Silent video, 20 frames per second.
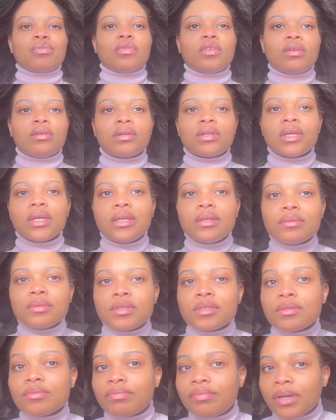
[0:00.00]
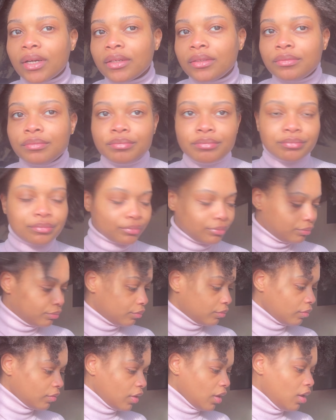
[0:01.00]
Okay, that's fine.
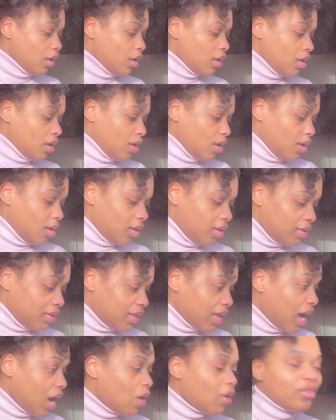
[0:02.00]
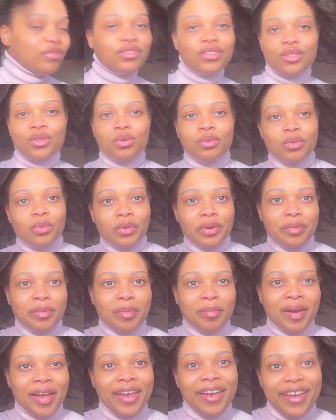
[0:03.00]
And now I've just got to worry about
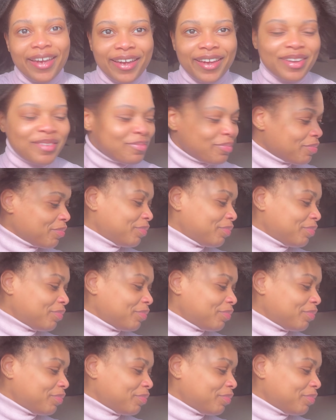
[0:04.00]
my hair.